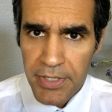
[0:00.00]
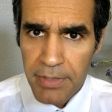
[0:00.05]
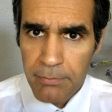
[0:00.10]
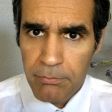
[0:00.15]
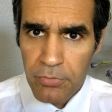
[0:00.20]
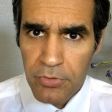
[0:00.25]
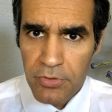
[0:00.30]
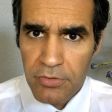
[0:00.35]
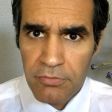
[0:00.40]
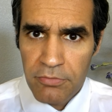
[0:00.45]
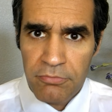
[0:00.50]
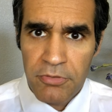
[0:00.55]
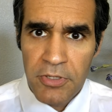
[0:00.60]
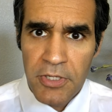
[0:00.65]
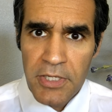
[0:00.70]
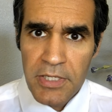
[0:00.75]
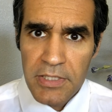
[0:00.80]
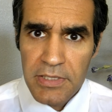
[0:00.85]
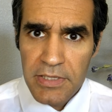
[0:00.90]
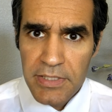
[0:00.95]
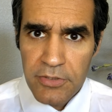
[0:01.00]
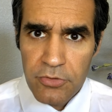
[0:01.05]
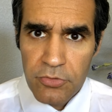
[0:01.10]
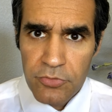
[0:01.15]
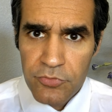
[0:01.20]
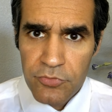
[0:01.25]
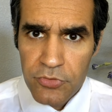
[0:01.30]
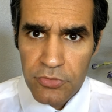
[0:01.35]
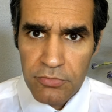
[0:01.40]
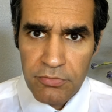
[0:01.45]
number of
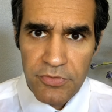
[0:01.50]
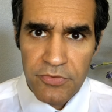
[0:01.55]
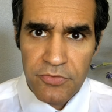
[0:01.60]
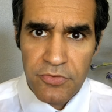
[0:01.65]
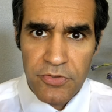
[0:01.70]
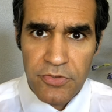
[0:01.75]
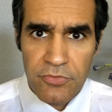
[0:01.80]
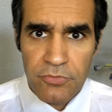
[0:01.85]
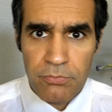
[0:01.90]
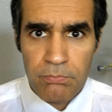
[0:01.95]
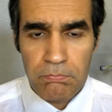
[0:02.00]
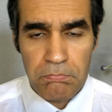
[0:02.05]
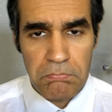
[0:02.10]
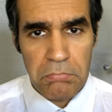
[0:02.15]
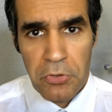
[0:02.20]
legal services.